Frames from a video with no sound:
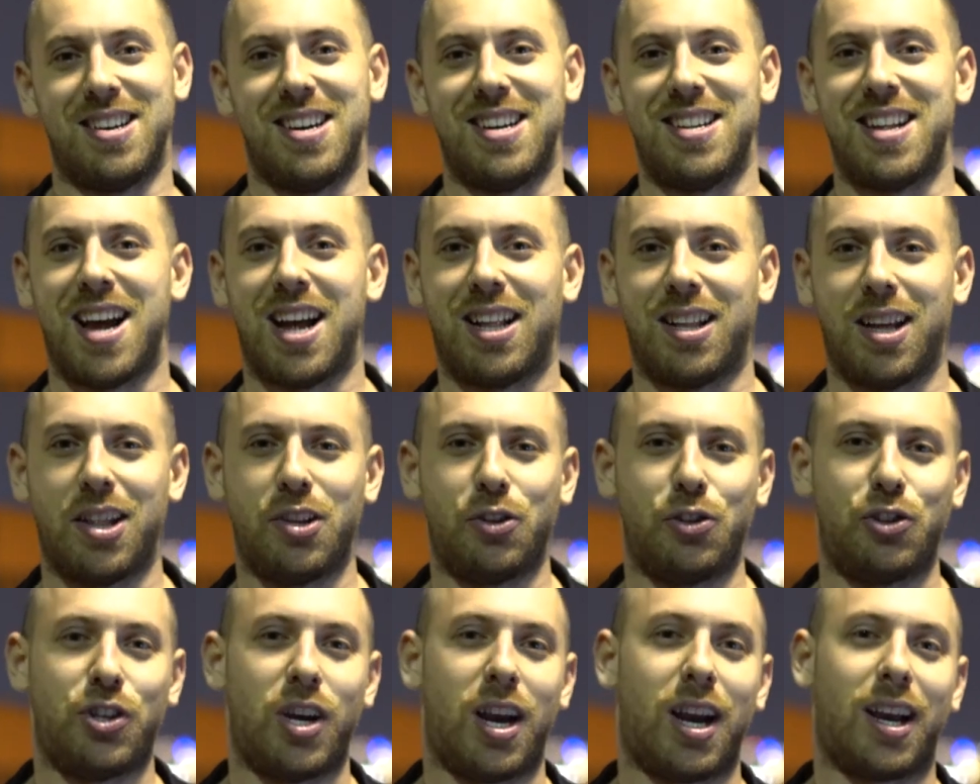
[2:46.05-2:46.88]
in that
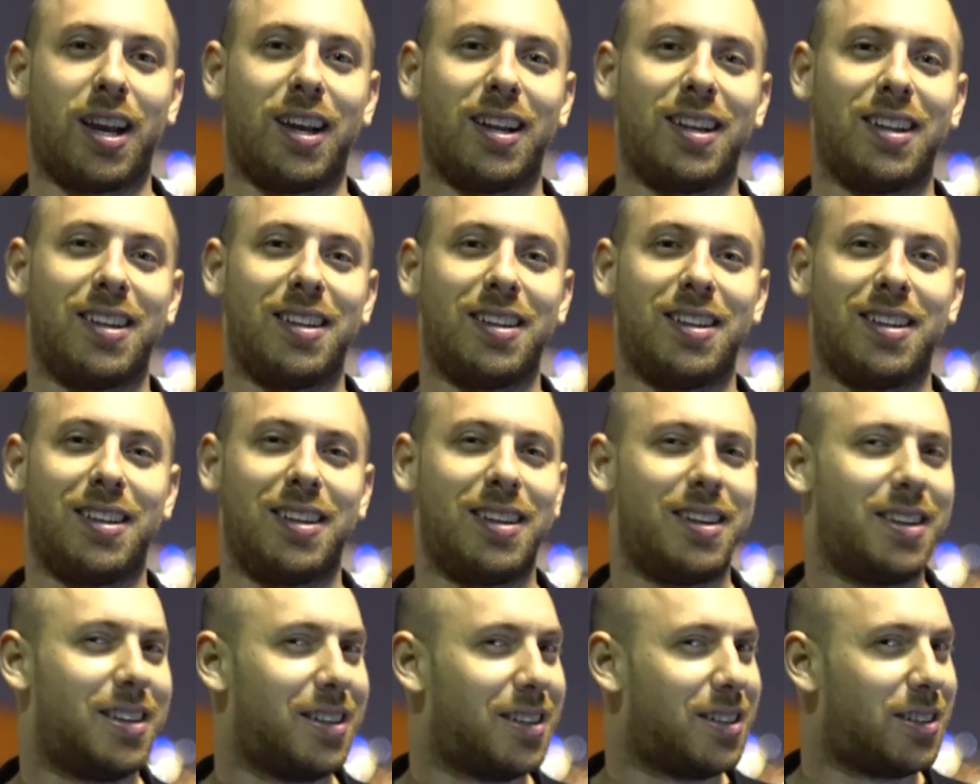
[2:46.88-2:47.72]
leather jacket.
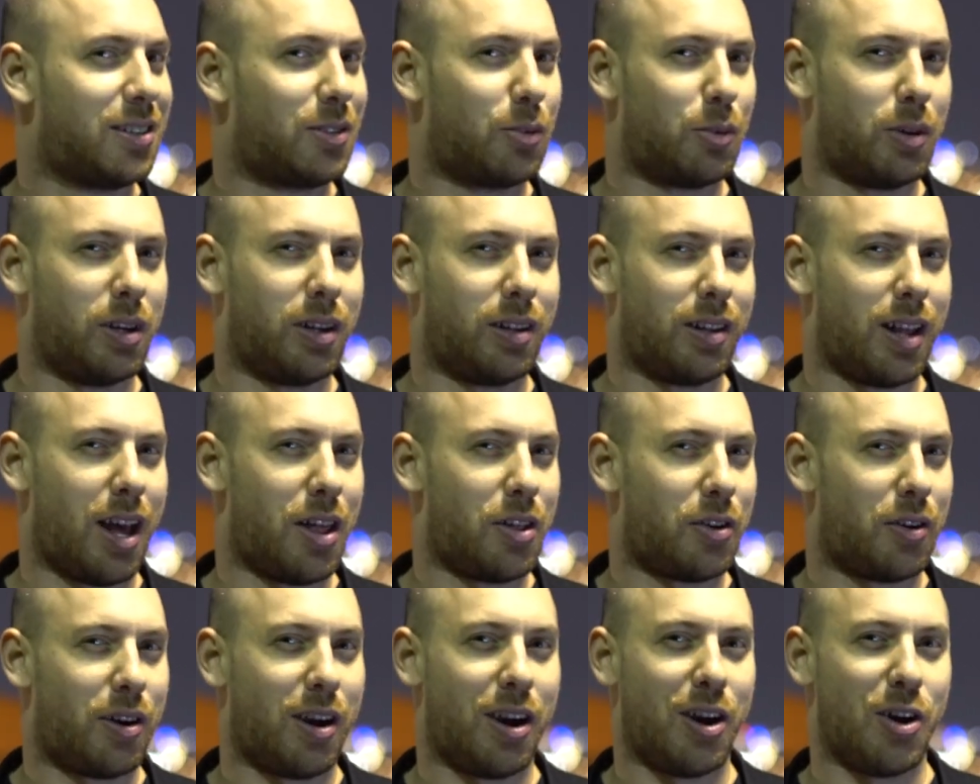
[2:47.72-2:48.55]
Real
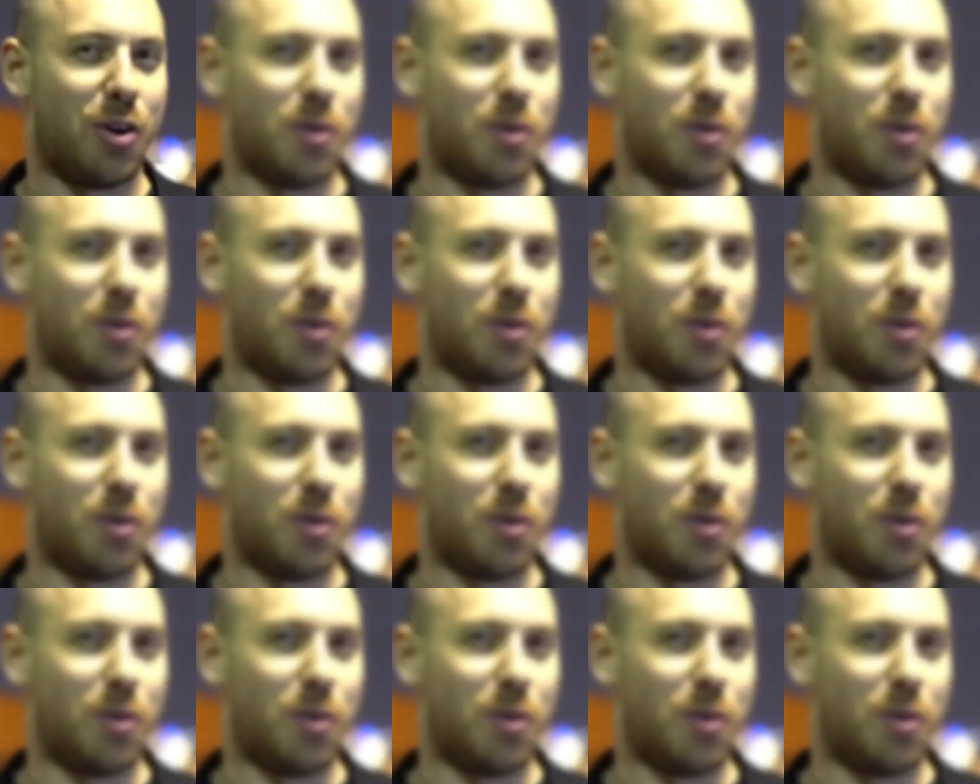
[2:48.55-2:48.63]
leather,